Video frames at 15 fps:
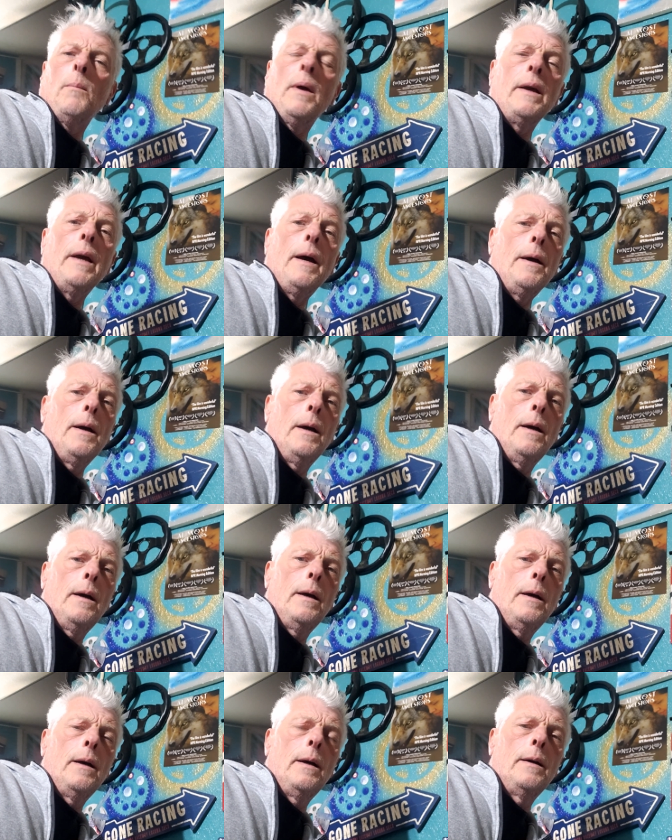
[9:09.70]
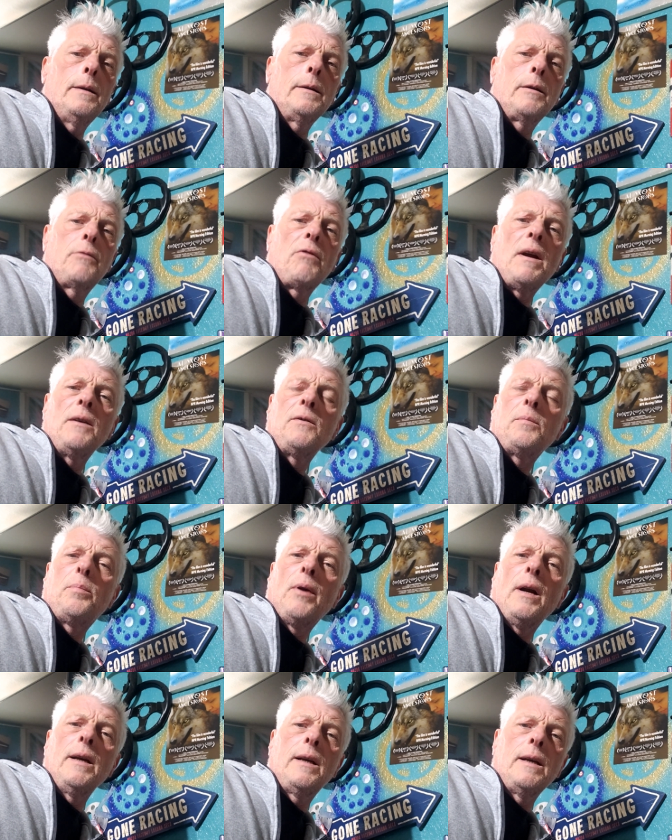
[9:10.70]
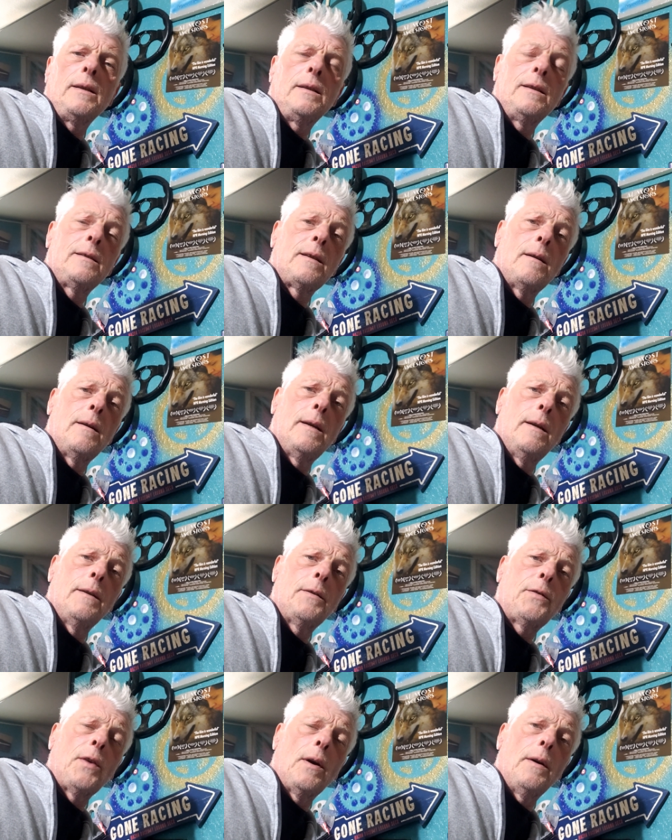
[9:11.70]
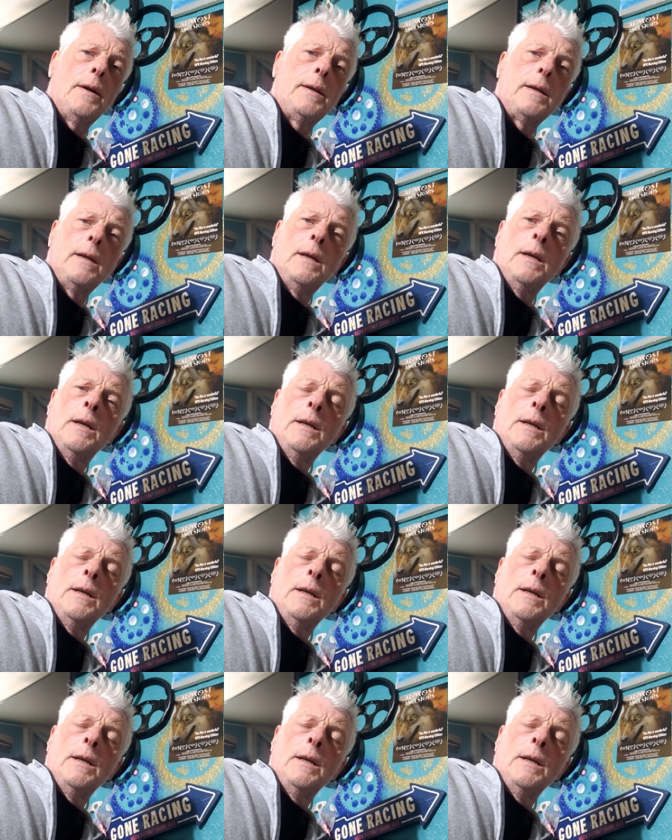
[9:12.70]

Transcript: But yeah, uh, groundbreaking design aside,